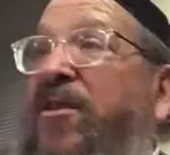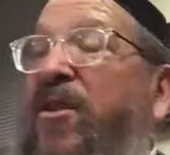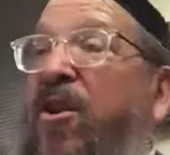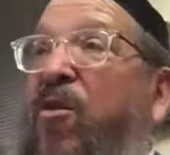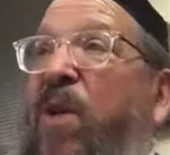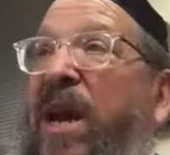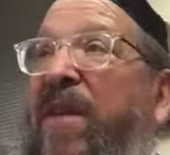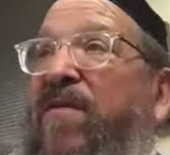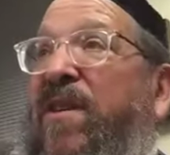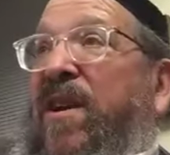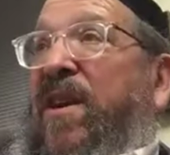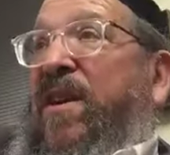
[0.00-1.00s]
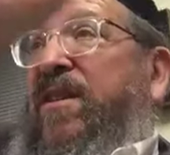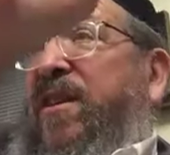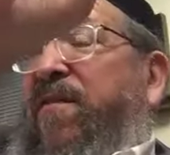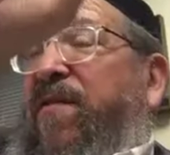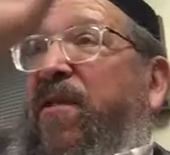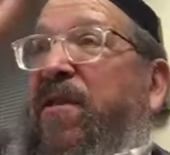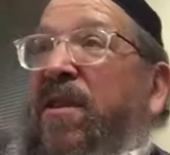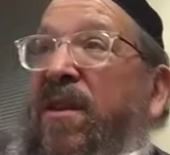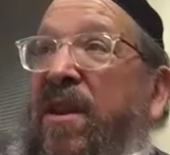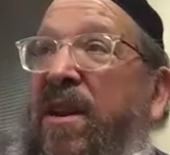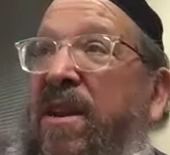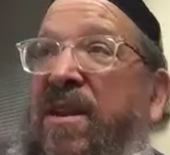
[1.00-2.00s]
So you have different,
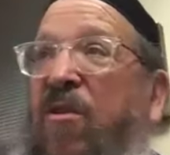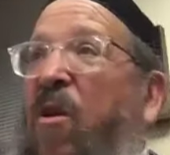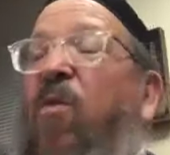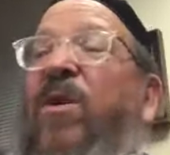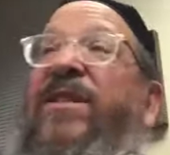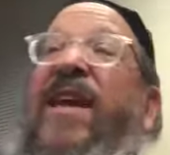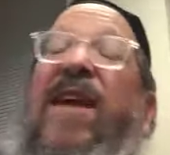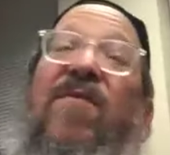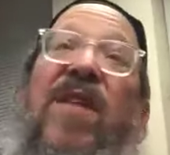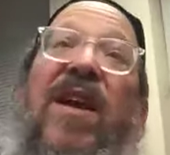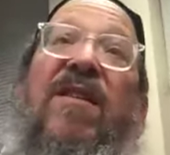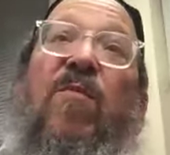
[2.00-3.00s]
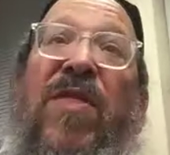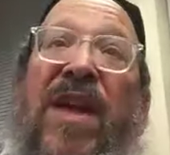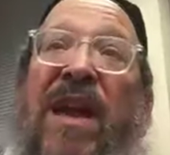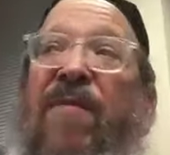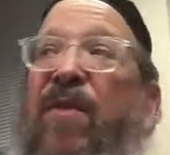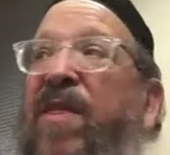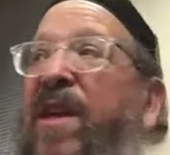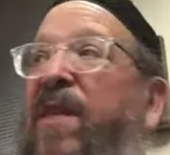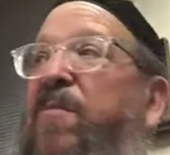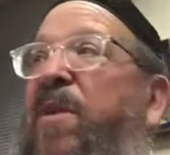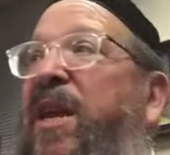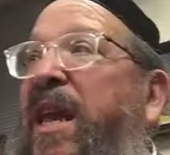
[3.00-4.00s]
you always have that with everything.
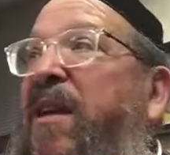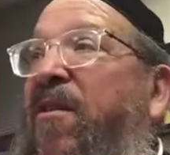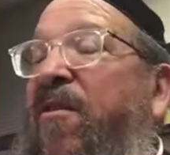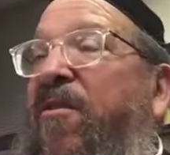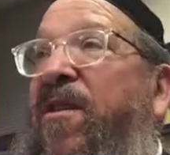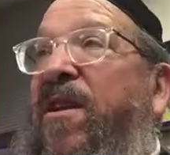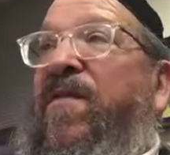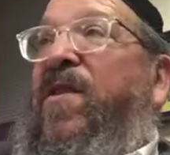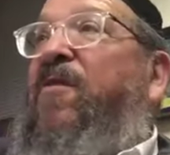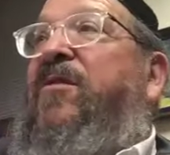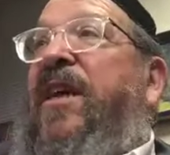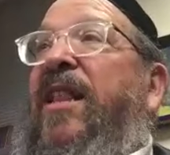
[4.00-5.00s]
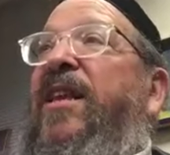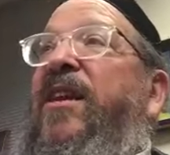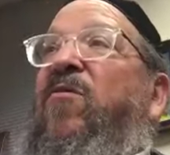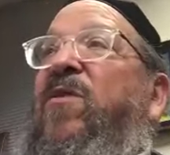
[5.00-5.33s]
But here, if they're telling